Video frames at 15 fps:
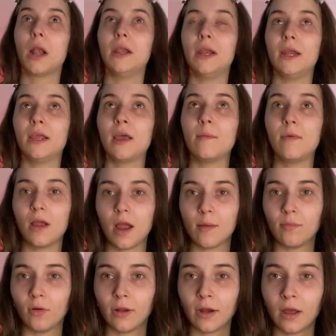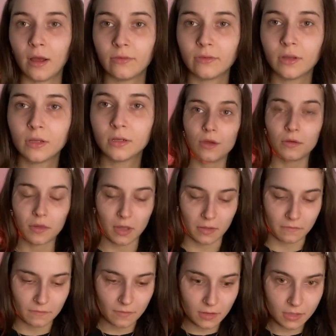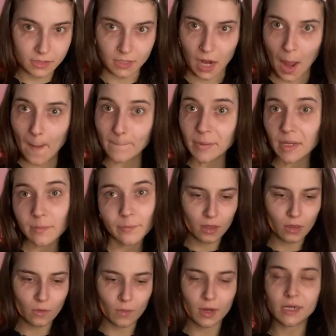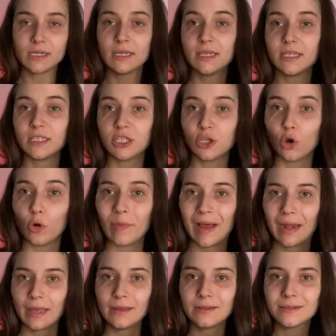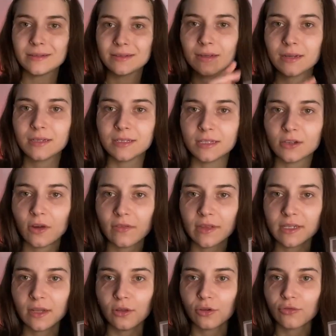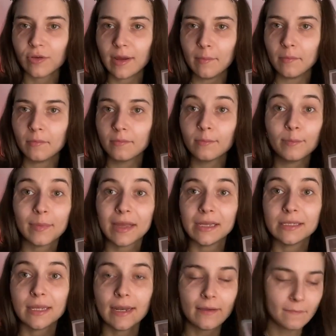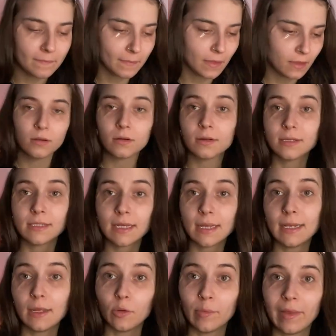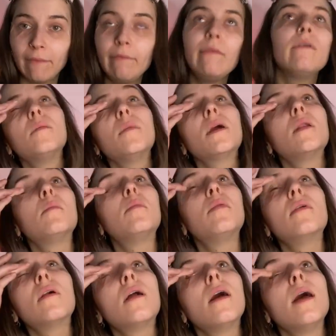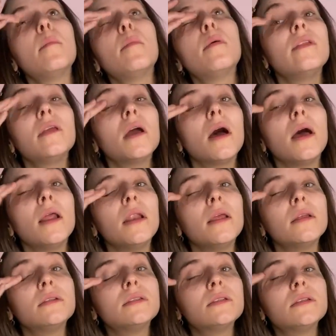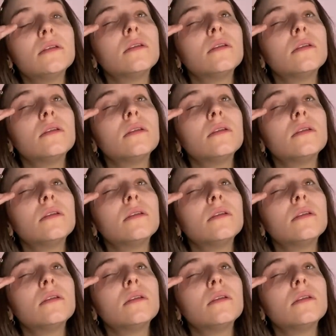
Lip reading: nearly cut my eyeball in half. Okay, first up, I'm gonna take this Dior palette because it's got this little cream base in it. Gonna take a little bit. I'm gonna prep the eyelids